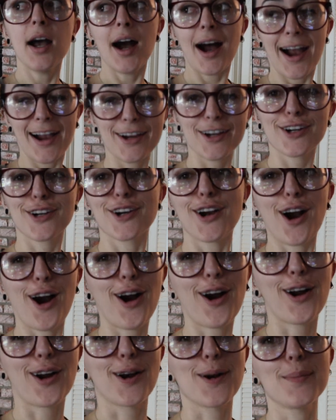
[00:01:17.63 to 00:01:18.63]

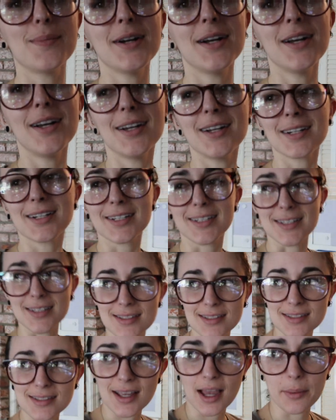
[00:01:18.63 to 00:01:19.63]
carb,
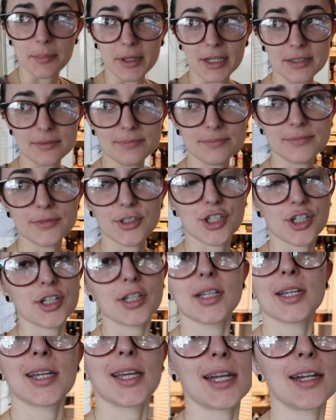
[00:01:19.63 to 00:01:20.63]
because I mean, sure, you
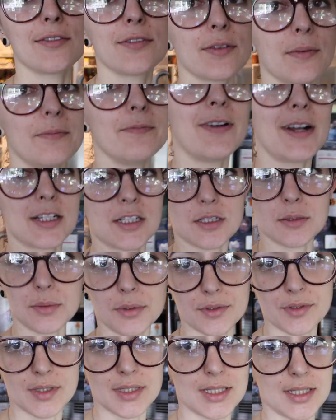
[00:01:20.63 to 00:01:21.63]
can get it from
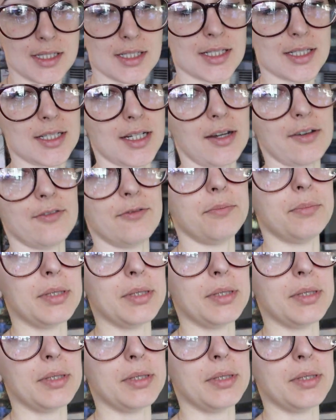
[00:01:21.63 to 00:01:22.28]
vegetables and stuff,